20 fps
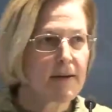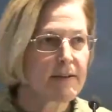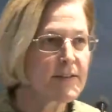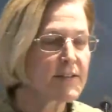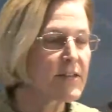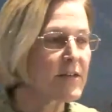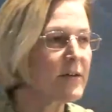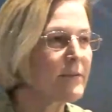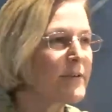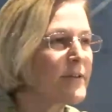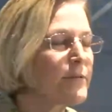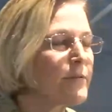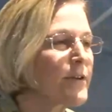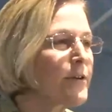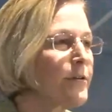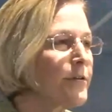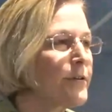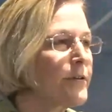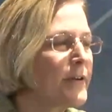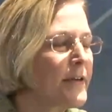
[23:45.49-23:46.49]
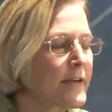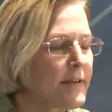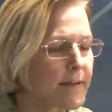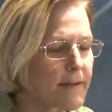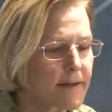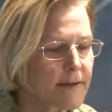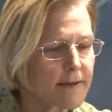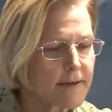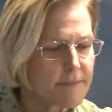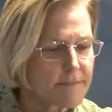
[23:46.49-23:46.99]
I'll start with recruiting.
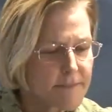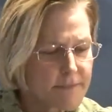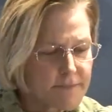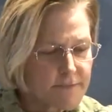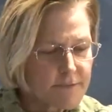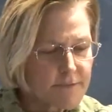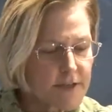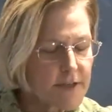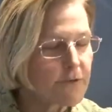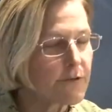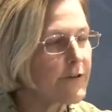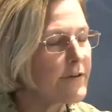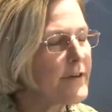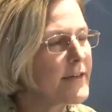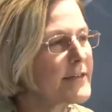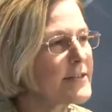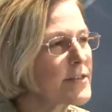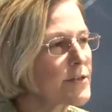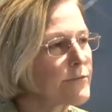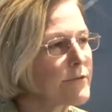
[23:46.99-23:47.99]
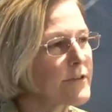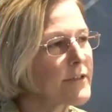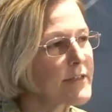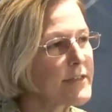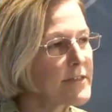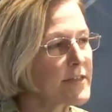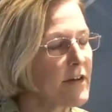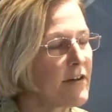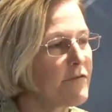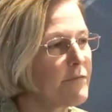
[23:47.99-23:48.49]
Um, recruiting is a
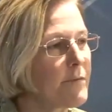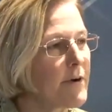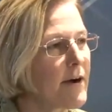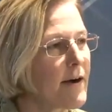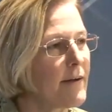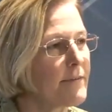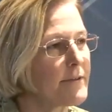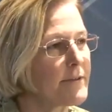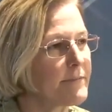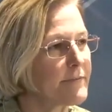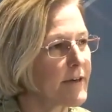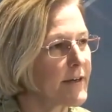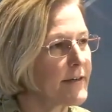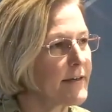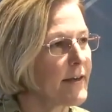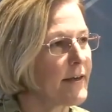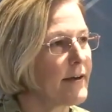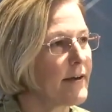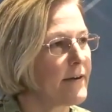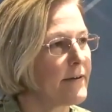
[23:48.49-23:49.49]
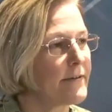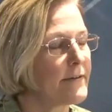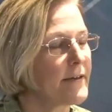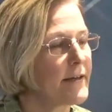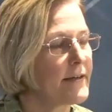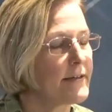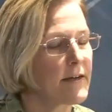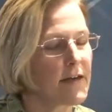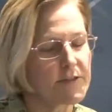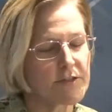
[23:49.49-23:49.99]
really tough problem right now,
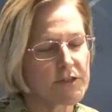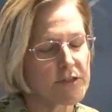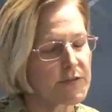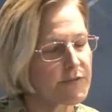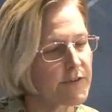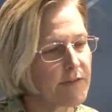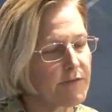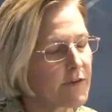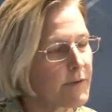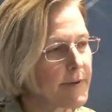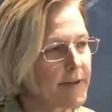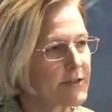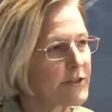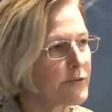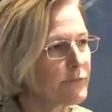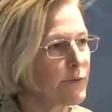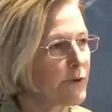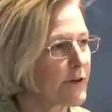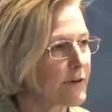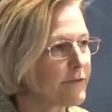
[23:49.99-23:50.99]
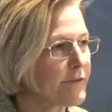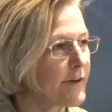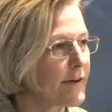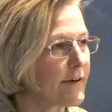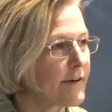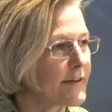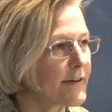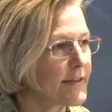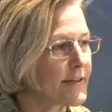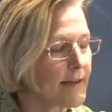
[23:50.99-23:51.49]
and not just for information
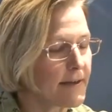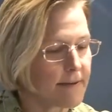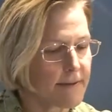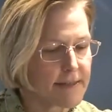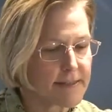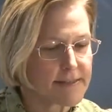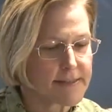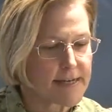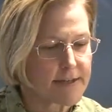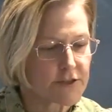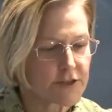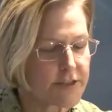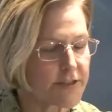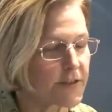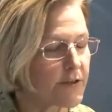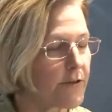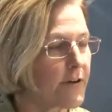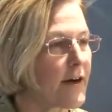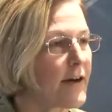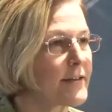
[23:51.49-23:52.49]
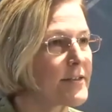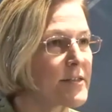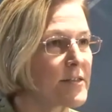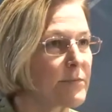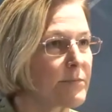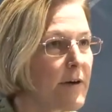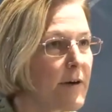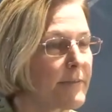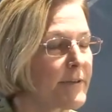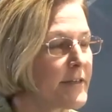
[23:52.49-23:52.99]
warfare. Uh, it's actually across
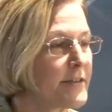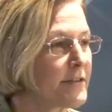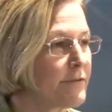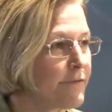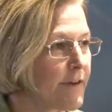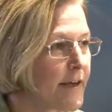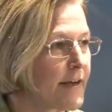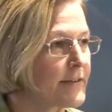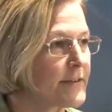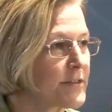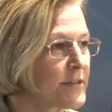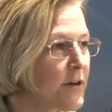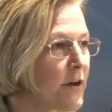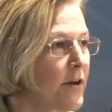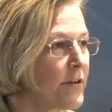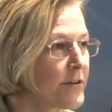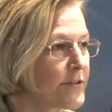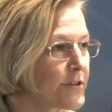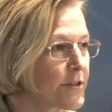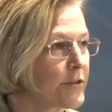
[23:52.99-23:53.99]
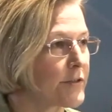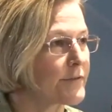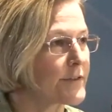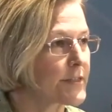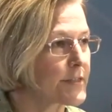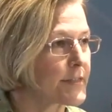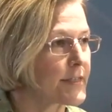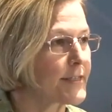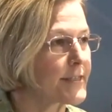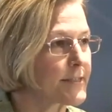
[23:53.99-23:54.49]
Department of Defense, all the
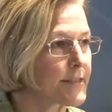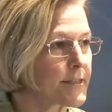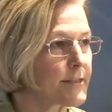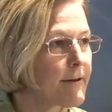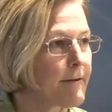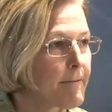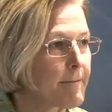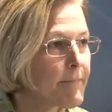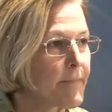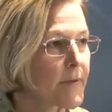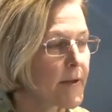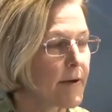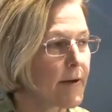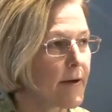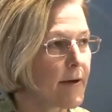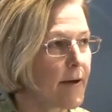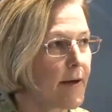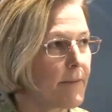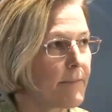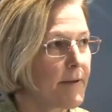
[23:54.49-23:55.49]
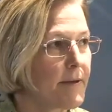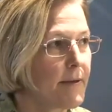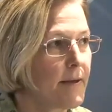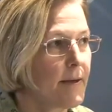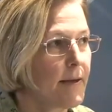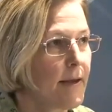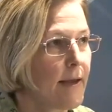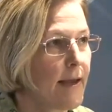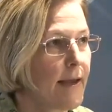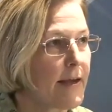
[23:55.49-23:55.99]
services. Um,
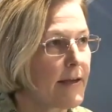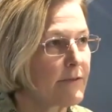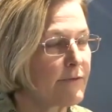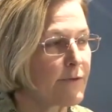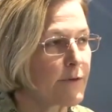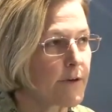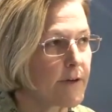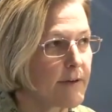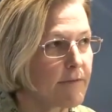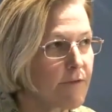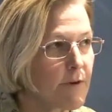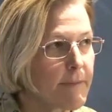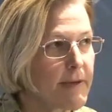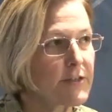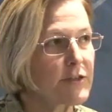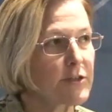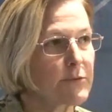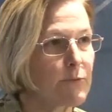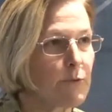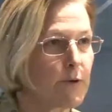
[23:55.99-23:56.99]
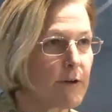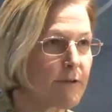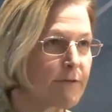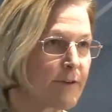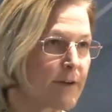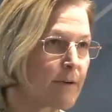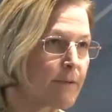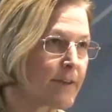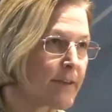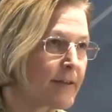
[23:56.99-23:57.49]
and for information
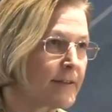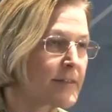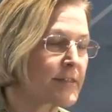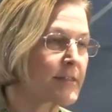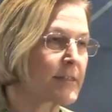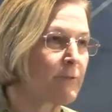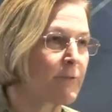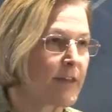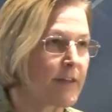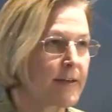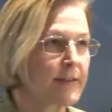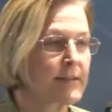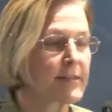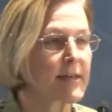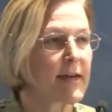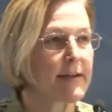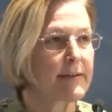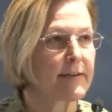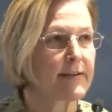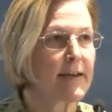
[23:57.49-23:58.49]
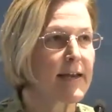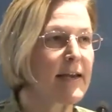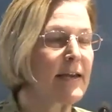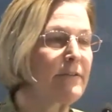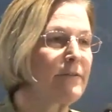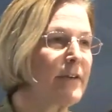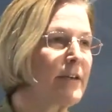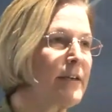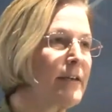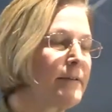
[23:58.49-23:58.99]
warfare within, with inside the
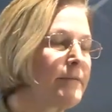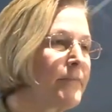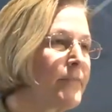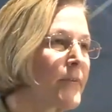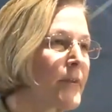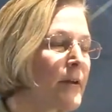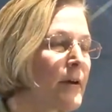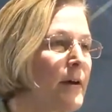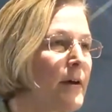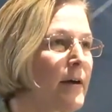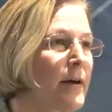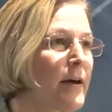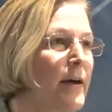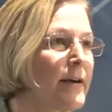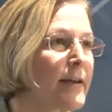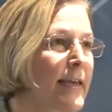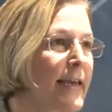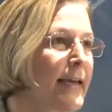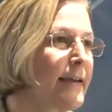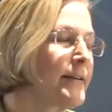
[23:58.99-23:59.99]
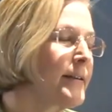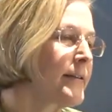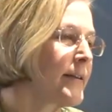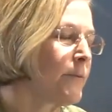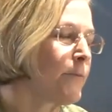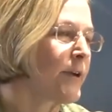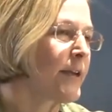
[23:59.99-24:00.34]
Navy, uh, candidly,